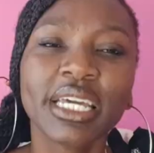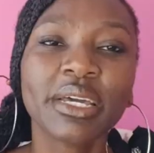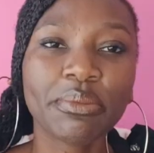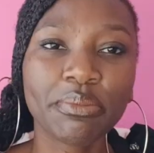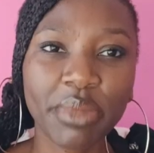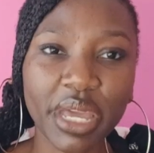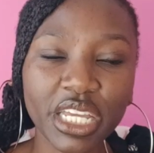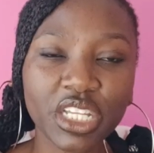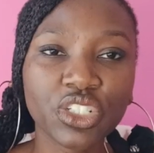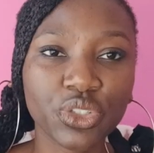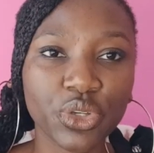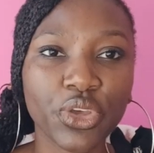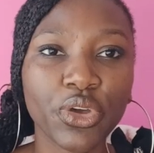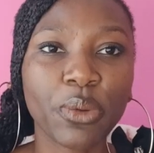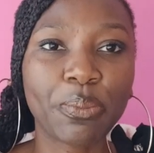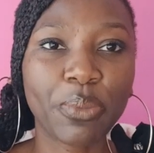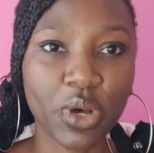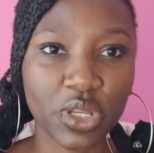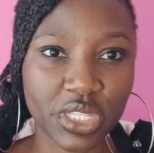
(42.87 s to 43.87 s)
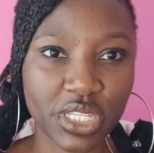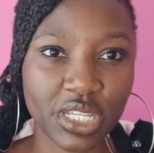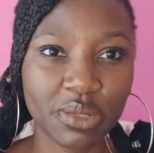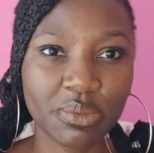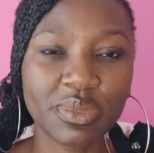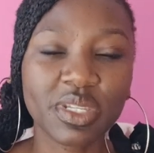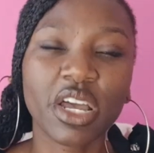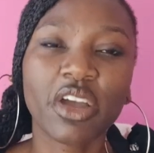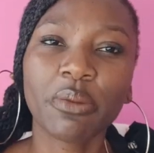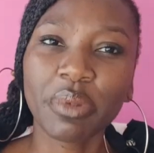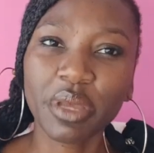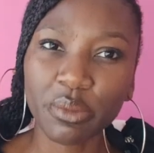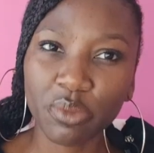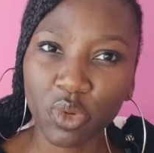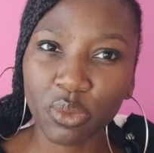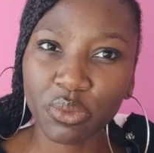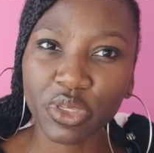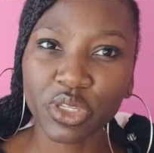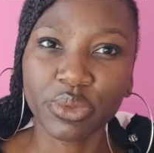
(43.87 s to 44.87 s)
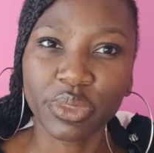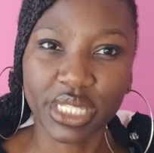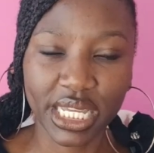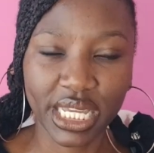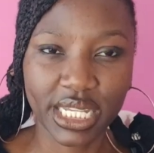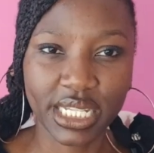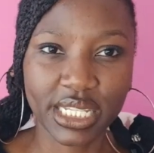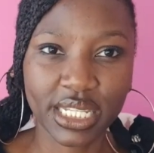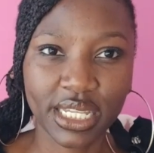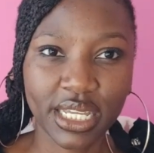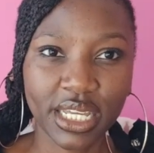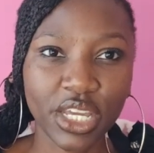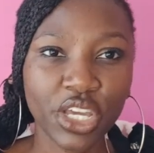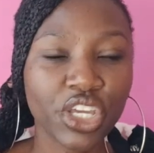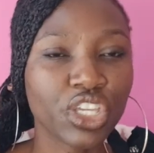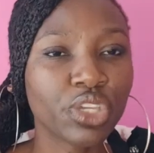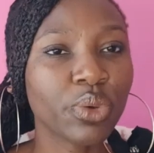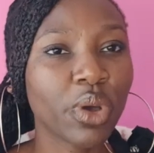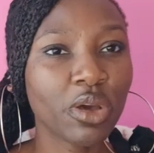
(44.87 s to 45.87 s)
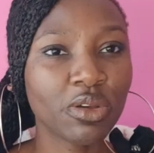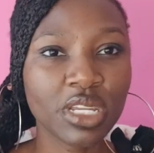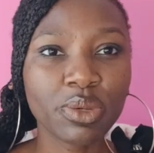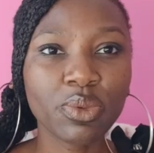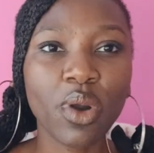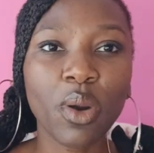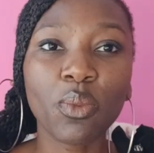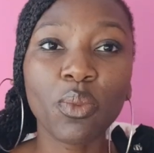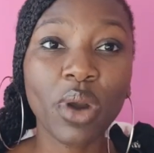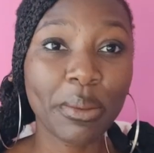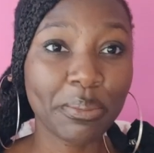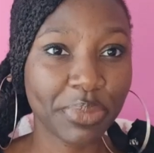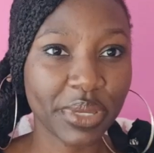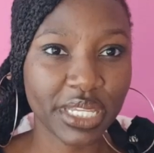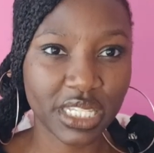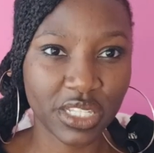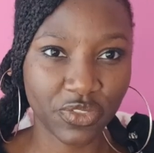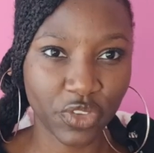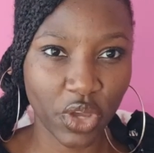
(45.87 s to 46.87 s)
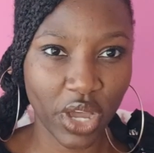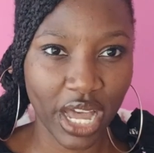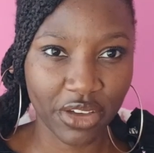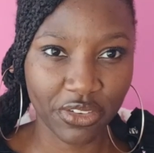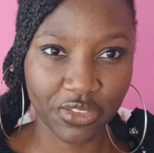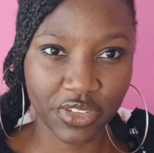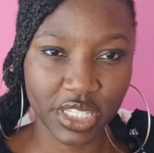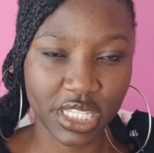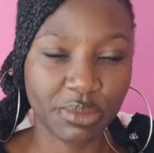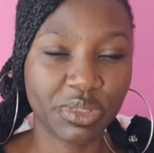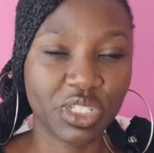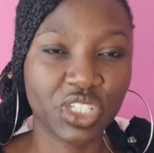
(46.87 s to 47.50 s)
make sure your bottoms are a bit more muted. You only want one piece of your outfit to be